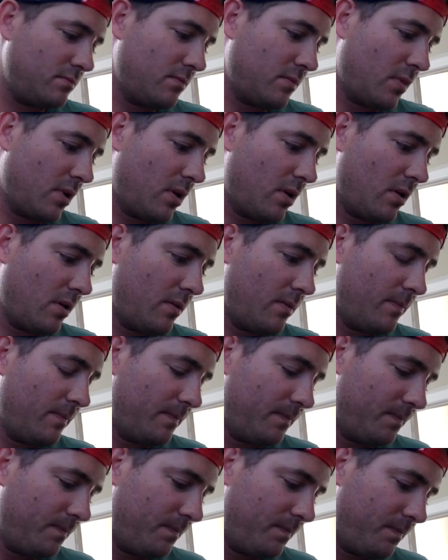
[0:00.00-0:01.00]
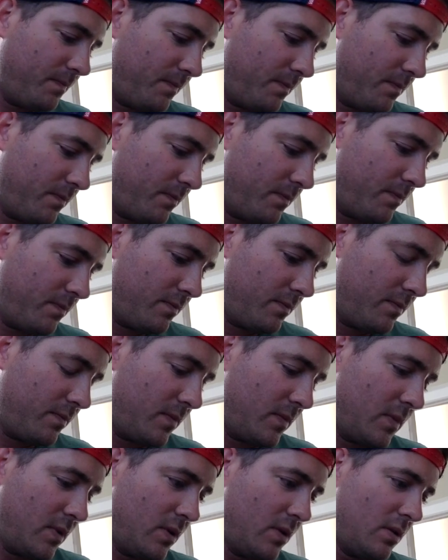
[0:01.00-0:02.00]

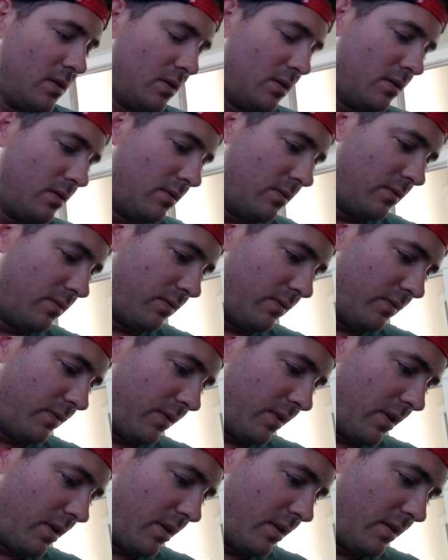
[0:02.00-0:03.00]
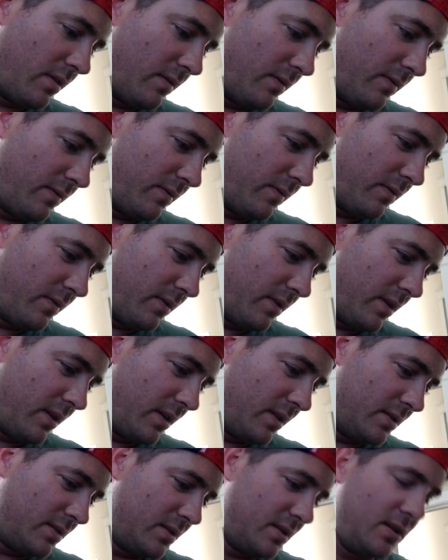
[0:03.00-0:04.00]

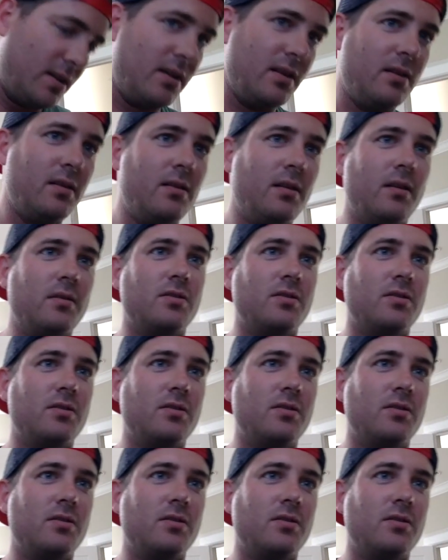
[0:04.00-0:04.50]
518,